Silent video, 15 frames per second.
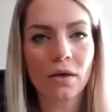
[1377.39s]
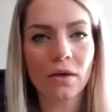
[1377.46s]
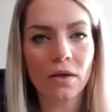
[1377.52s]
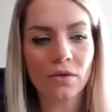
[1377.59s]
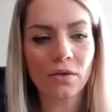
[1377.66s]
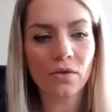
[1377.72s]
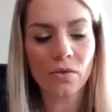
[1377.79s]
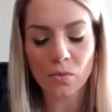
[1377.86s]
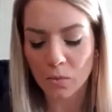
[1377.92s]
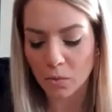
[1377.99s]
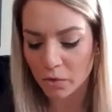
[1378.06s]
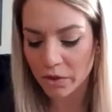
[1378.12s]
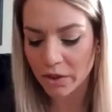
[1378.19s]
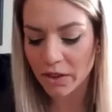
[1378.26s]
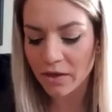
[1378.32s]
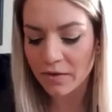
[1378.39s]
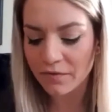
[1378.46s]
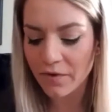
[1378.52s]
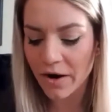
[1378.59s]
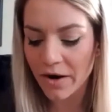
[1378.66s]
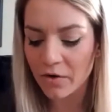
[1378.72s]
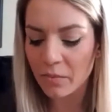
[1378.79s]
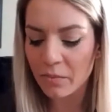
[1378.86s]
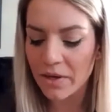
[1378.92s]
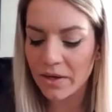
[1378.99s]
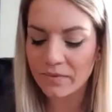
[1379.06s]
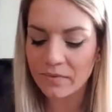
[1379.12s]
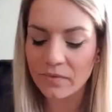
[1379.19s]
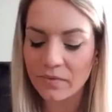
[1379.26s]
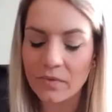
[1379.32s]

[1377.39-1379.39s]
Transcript: in your working environment?